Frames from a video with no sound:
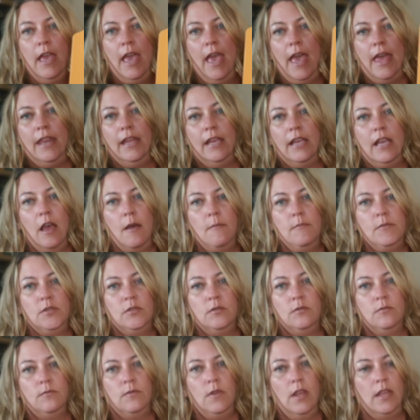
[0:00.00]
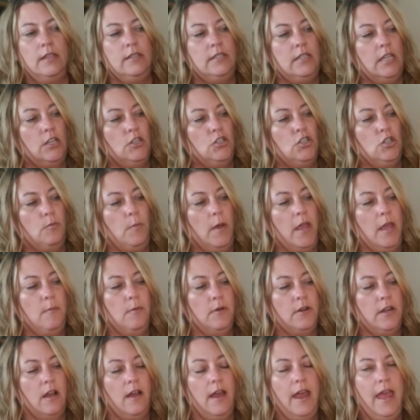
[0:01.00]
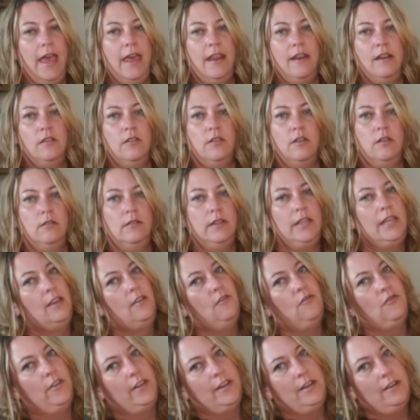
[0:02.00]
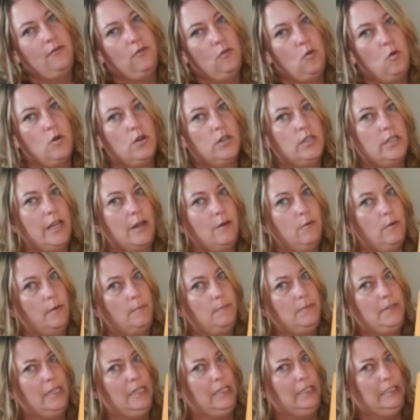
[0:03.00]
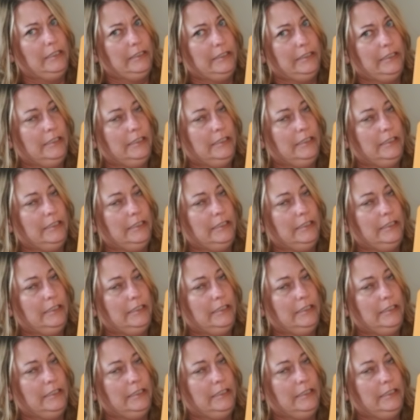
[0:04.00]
And it comes in tissue paper. Now, I had a little leaf, and of course, I ripped it.